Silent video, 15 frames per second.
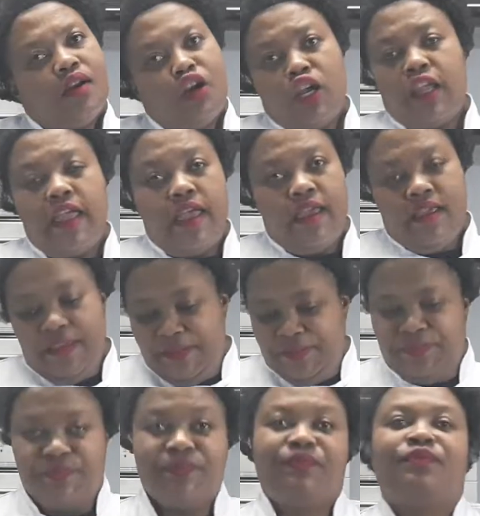Okay,
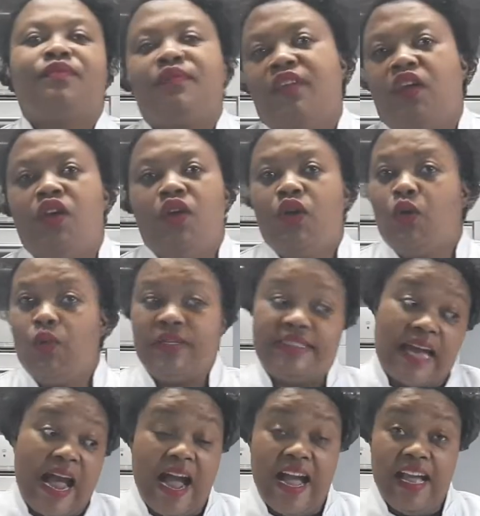we're
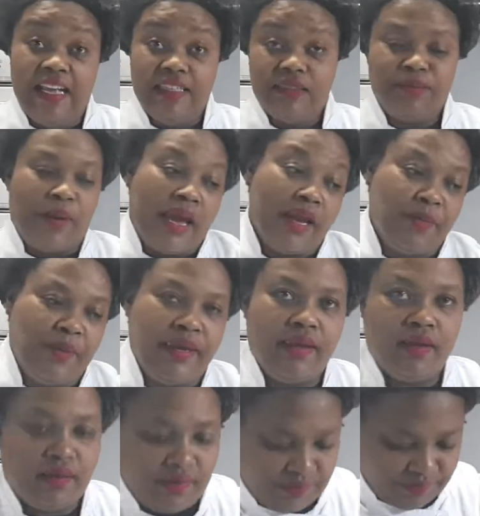done
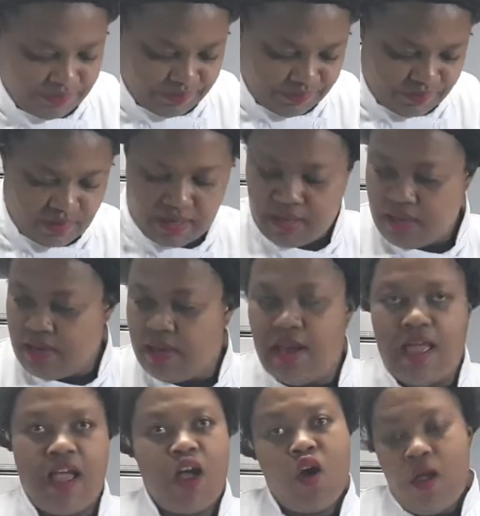piping.
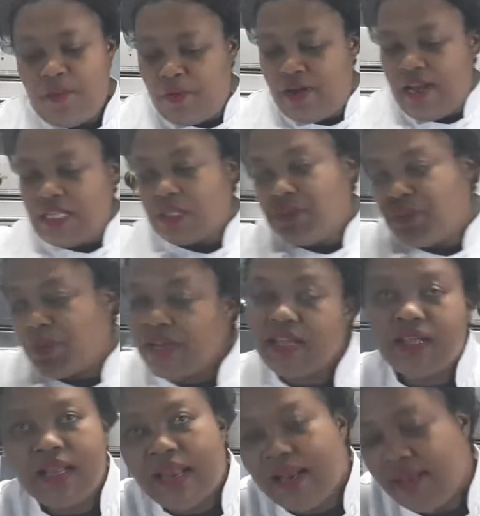Now I'm gonna sprinkle
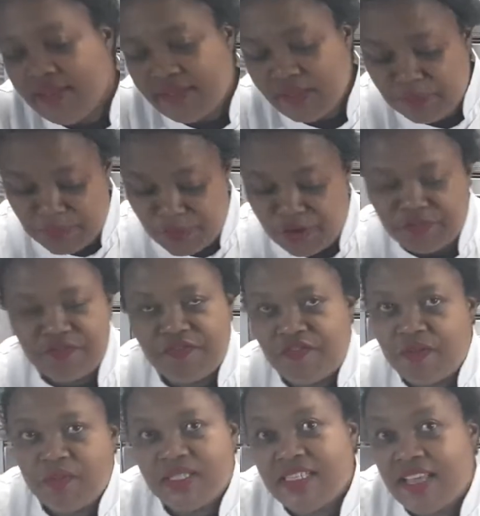a little bit of
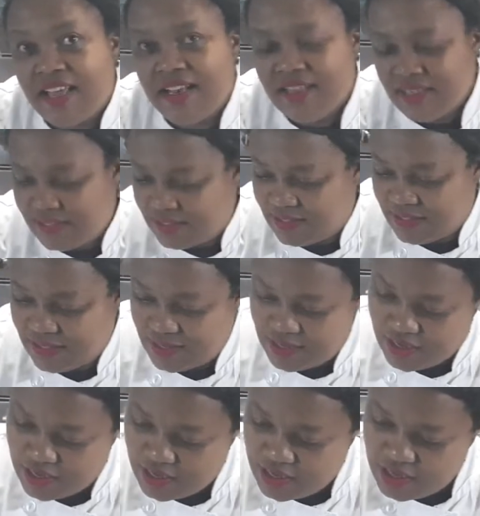vermicelli
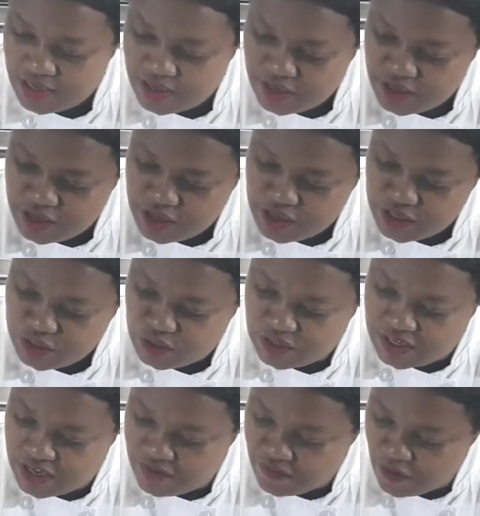to
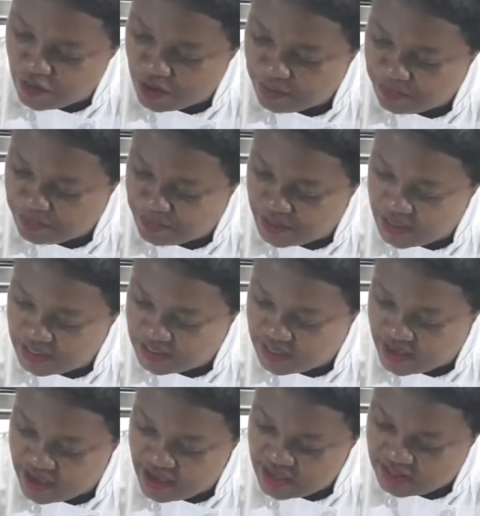give our
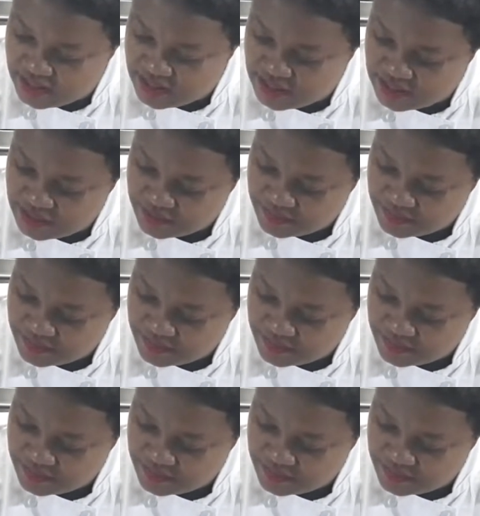biscuits.